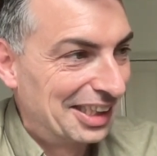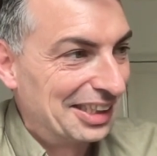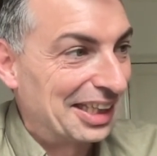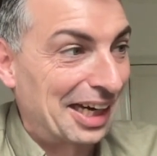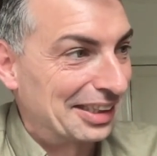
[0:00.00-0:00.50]

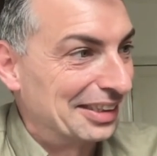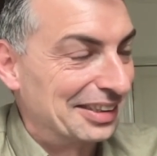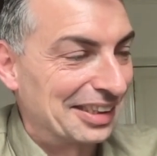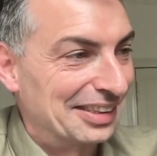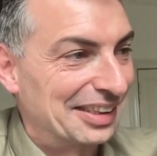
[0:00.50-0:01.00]
yeah,
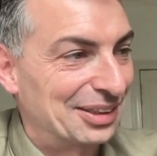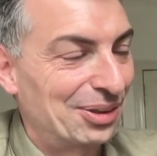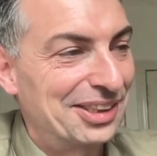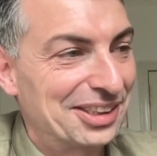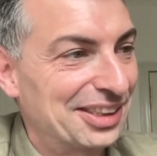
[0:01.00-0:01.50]
and, and so
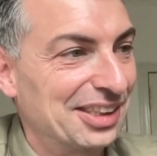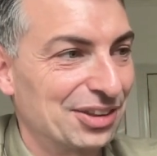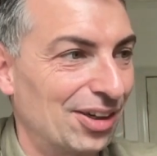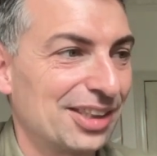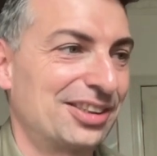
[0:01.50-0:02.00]
I just think it's
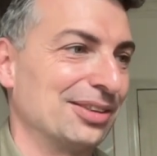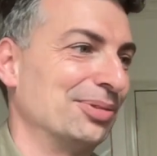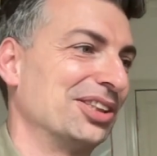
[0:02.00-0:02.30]
awesome.